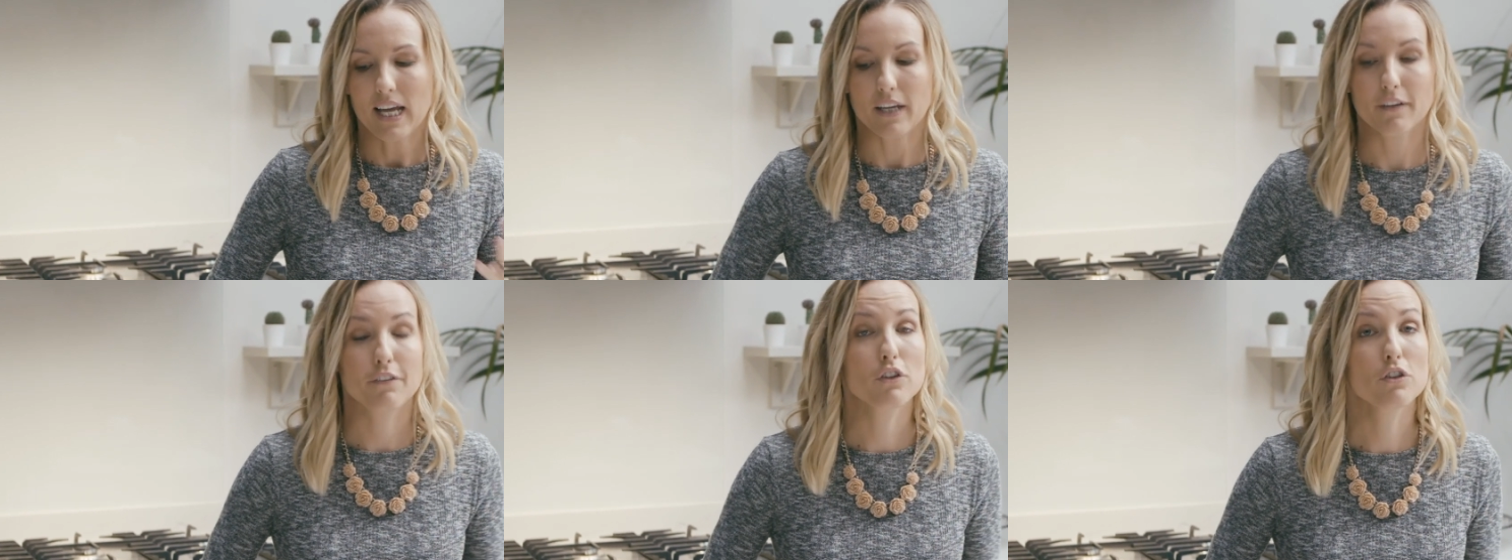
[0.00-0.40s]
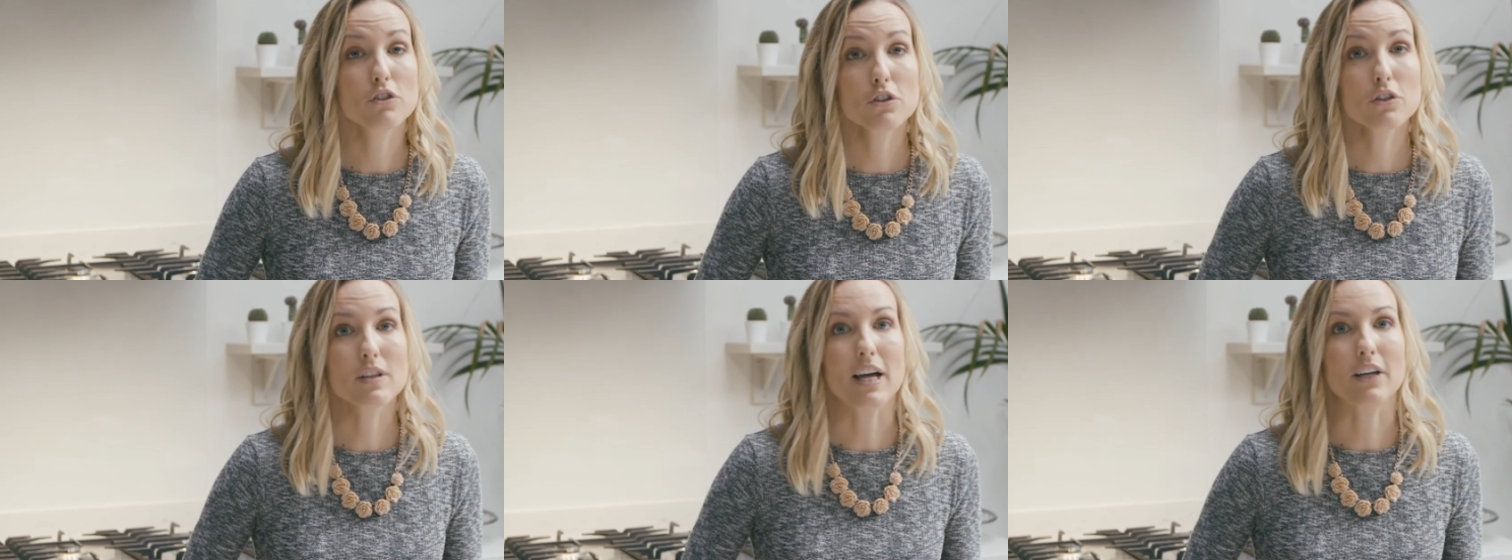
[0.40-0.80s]
If you
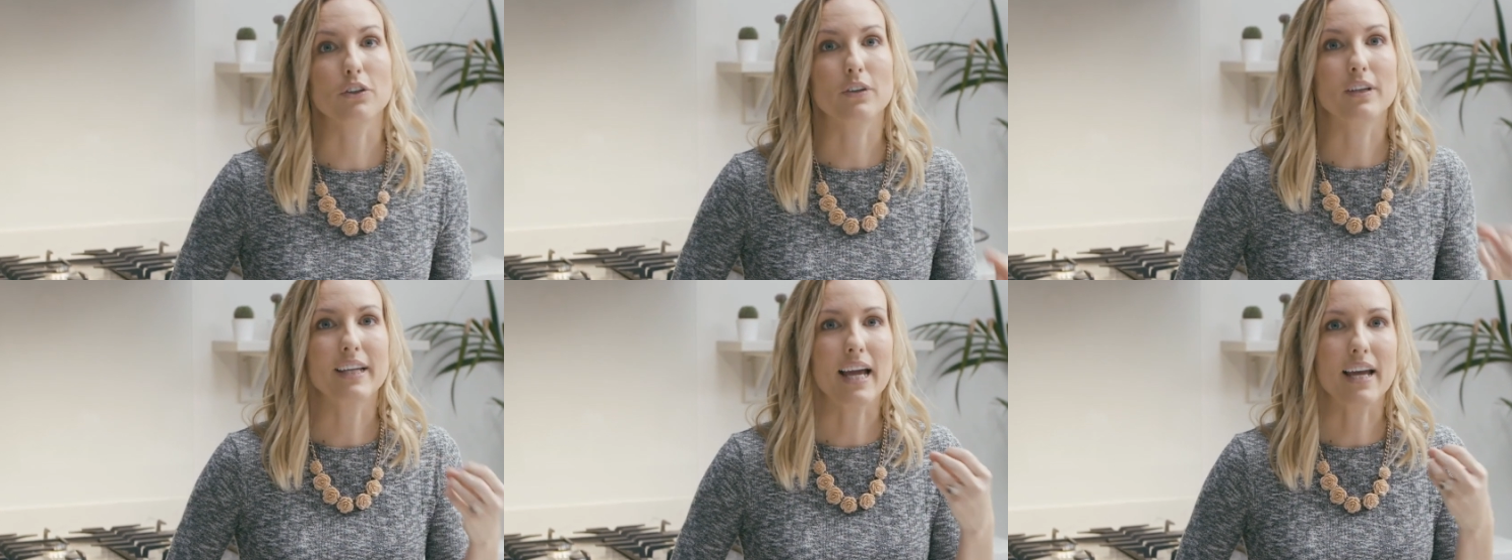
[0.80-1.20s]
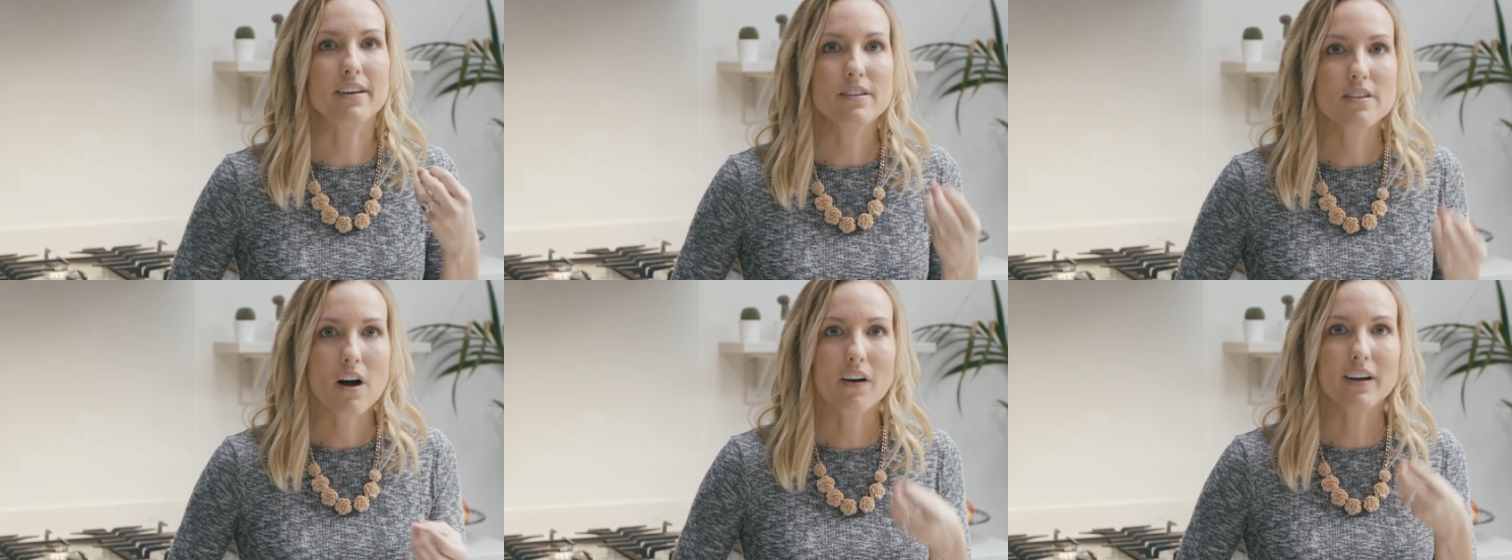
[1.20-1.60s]
do that, you can get a
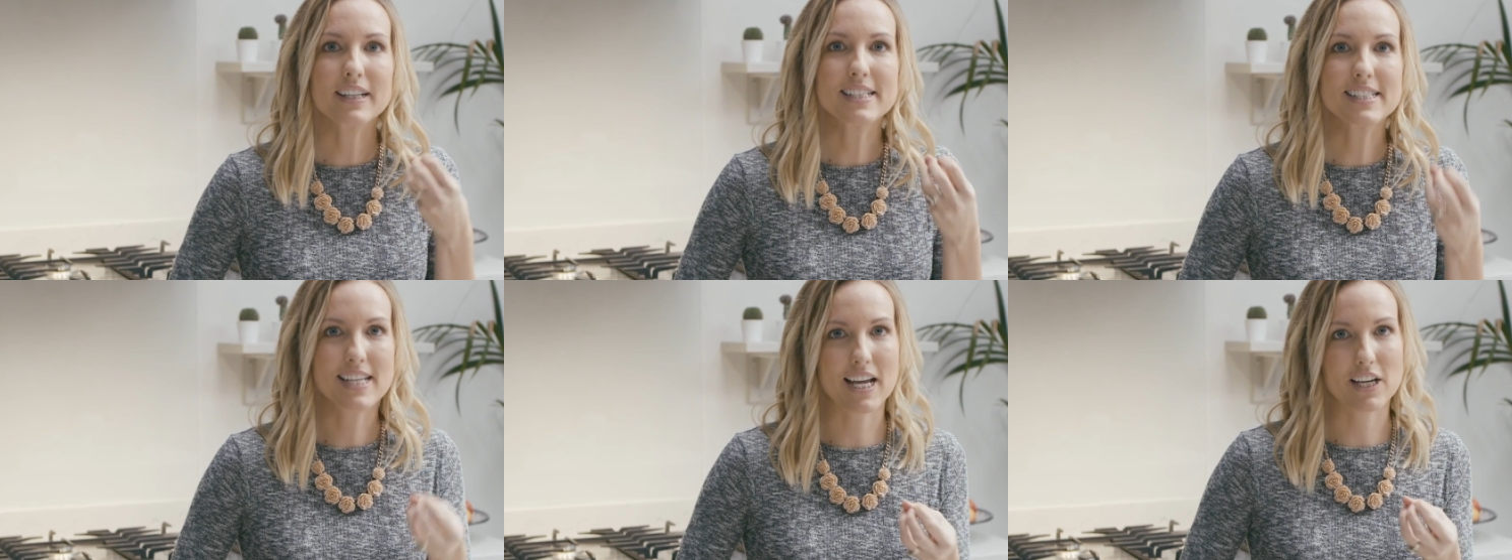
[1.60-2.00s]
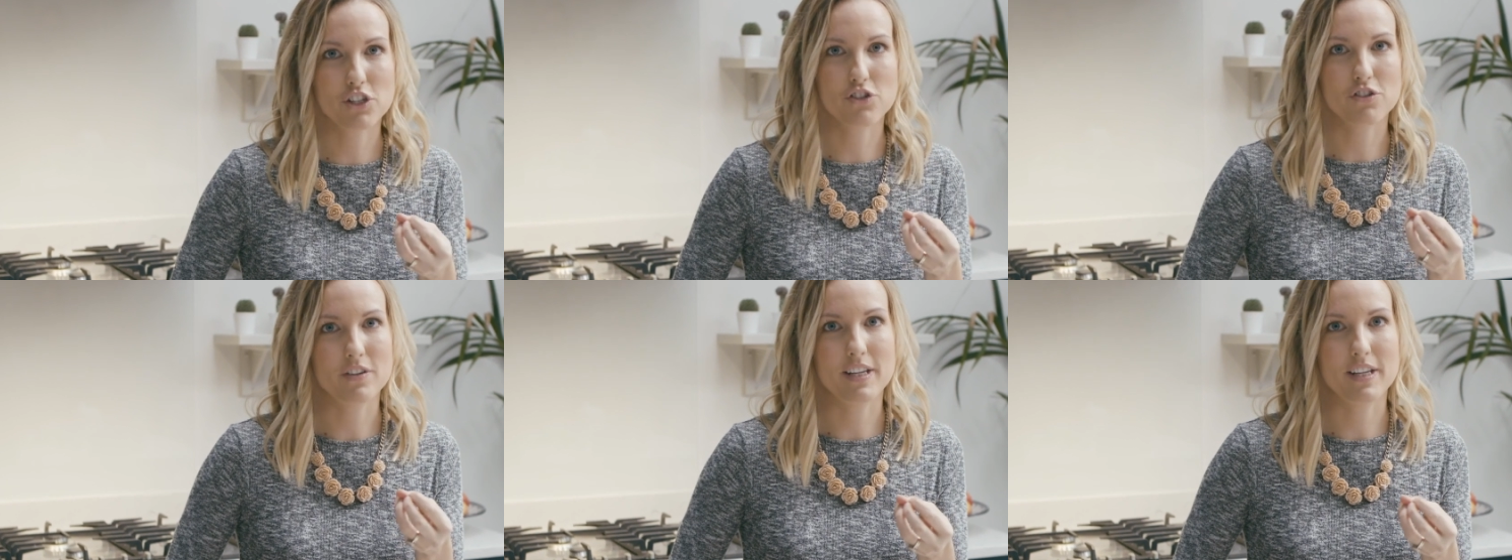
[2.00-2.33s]
nice texture